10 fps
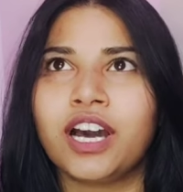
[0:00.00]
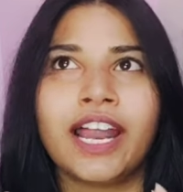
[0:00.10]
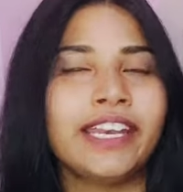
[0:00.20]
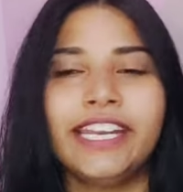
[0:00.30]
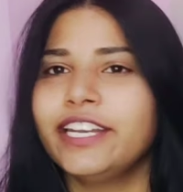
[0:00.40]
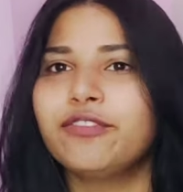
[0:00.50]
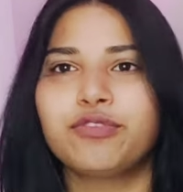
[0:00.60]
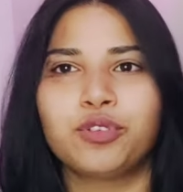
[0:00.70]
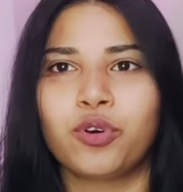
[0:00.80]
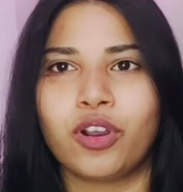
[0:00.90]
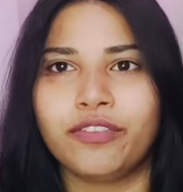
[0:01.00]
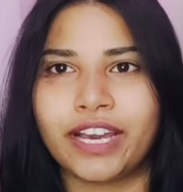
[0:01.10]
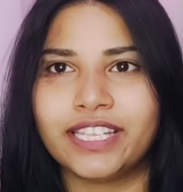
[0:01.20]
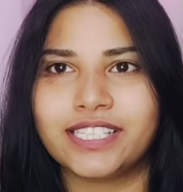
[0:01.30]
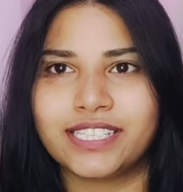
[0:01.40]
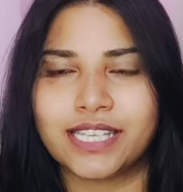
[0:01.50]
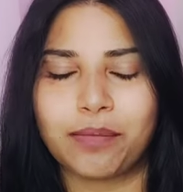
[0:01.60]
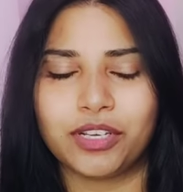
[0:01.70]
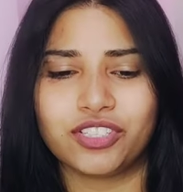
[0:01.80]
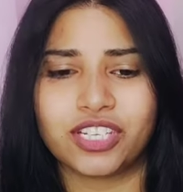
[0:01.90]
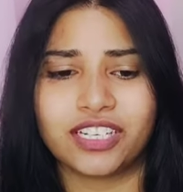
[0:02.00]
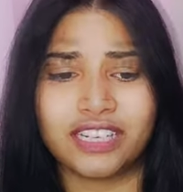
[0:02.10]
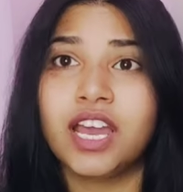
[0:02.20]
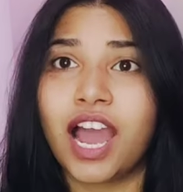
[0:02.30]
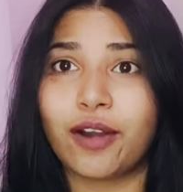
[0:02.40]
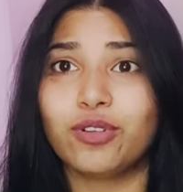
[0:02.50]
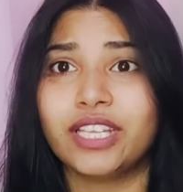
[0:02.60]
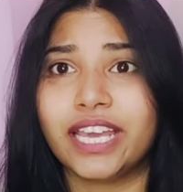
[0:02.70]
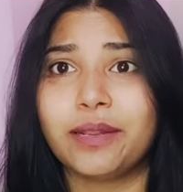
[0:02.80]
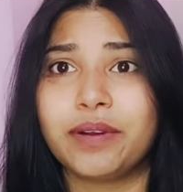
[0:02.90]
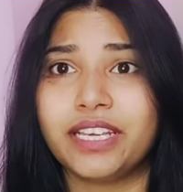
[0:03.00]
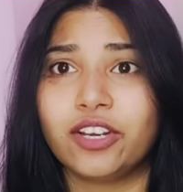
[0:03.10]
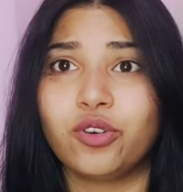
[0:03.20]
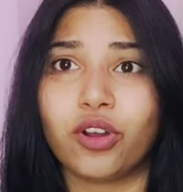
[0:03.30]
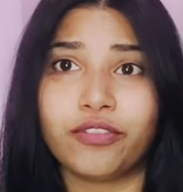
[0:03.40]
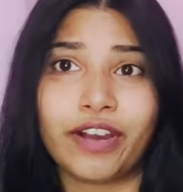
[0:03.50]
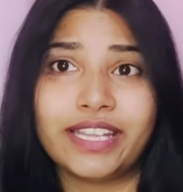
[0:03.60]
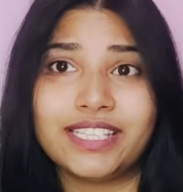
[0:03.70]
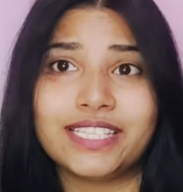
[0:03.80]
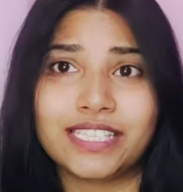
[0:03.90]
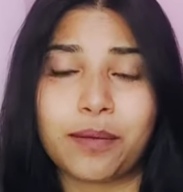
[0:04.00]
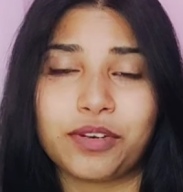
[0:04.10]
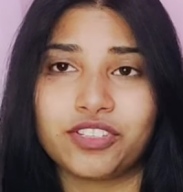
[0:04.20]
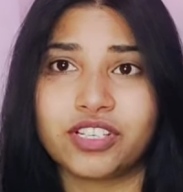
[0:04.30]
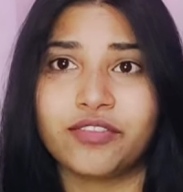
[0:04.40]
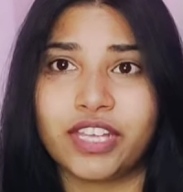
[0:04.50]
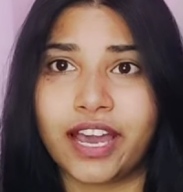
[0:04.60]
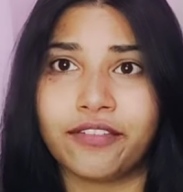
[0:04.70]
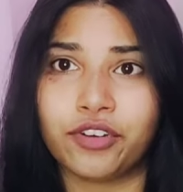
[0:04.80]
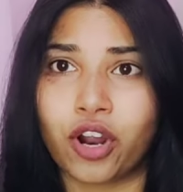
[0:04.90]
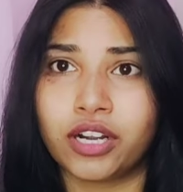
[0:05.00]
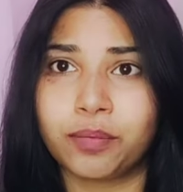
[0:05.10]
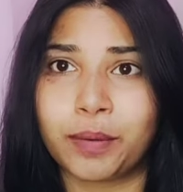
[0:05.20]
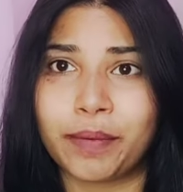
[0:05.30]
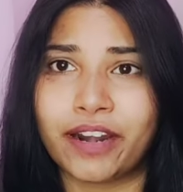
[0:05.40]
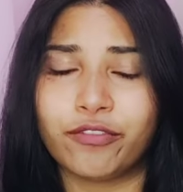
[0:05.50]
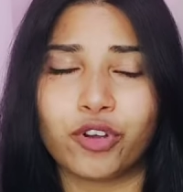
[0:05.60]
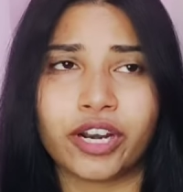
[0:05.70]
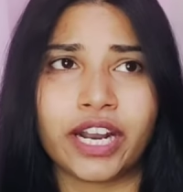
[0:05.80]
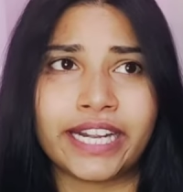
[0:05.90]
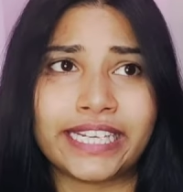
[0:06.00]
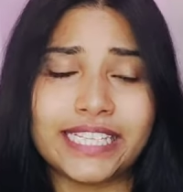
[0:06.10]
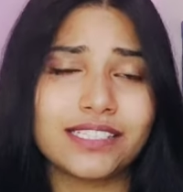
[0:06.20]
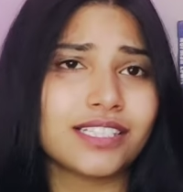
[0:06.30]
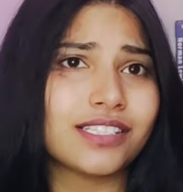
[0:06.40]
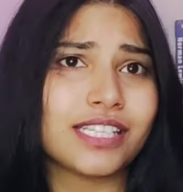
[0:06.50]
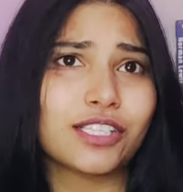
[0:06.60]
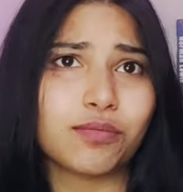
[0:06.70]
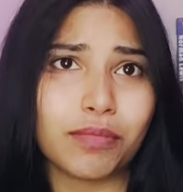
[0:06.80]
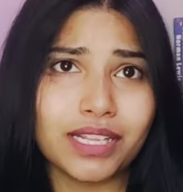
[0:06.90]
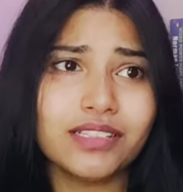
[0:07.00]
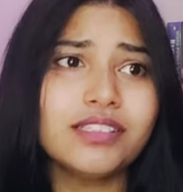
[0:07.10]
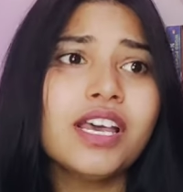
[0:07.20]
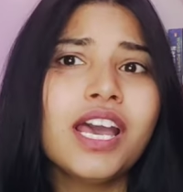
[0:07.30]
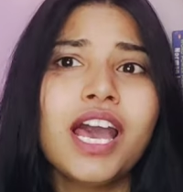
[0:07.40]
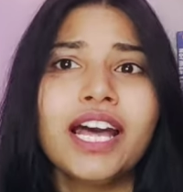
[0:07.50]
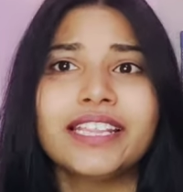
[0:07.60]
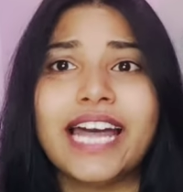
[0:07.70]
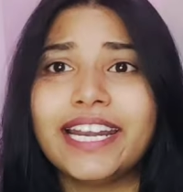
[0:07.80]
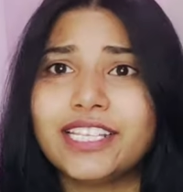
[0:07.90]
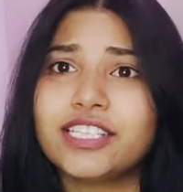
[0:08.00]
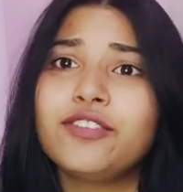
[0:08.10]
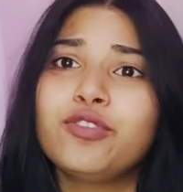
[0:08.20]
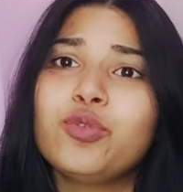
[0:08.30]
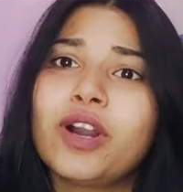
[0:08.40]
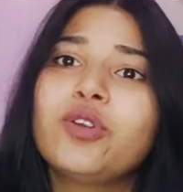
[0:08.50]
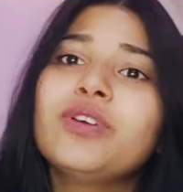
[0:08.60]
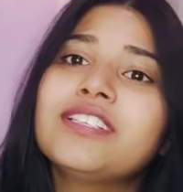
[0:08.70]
needed to qualify this examination. I don't think anybody can qualify this examination if they have not prepared for at least 6 months. That is if you are doing